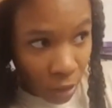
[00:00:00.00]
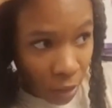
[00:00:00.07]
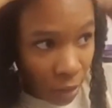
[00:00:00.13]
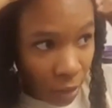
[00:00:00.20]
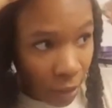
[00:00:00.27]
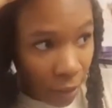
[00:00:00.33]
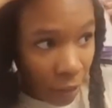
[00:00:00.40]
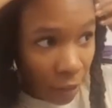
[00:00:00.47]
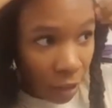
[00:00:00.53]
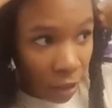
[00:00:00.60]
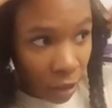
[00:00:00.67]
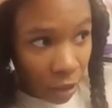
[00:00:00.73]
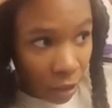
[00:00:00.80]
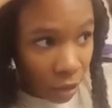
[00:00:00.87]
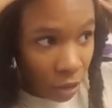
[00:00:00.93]
to get like
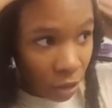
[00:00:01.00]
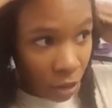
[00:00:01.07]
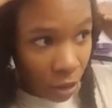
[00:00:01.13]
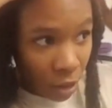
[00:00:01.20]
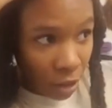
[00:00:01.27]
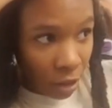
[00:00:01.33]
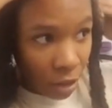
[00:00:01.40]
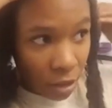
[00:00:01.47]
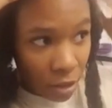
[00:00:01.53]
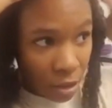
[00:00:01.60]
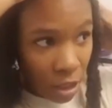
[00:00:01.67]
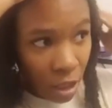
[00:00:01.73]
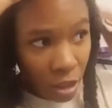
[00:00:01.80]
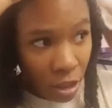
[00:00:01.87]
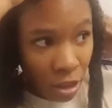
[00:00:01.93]
underneath
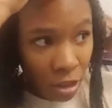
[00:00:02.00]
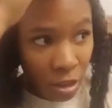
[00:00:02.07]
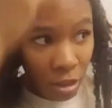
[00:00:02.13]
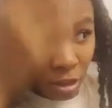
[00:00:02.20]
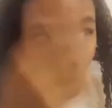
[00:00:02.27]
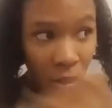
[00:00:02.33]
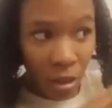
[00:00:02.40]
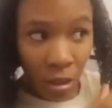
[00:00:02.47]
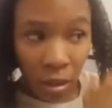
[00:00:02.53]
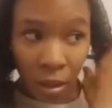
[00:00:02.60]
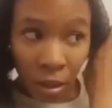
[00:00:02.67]
sections